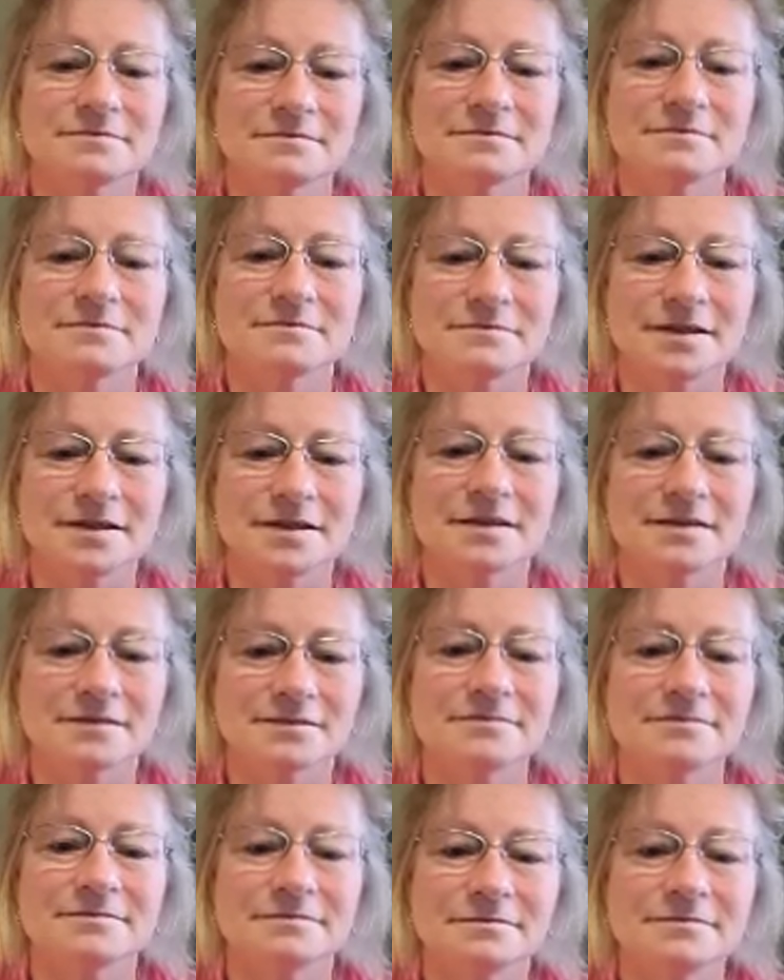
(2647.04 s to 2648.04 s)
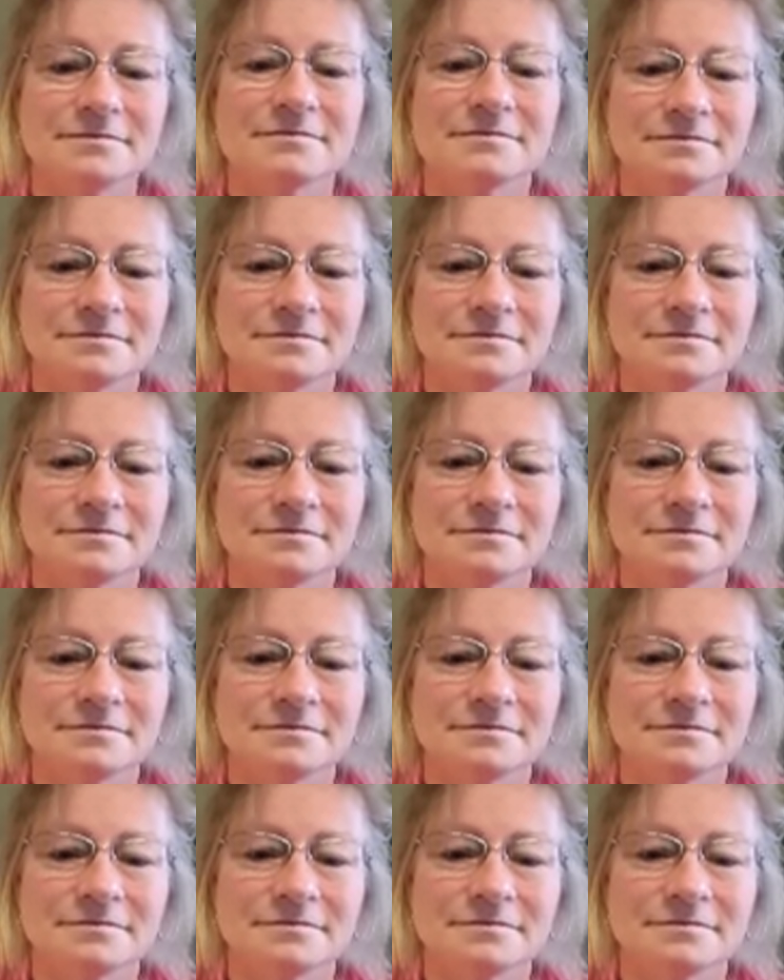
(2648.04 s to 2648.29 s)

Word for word: Animals have mm-hmm. souls.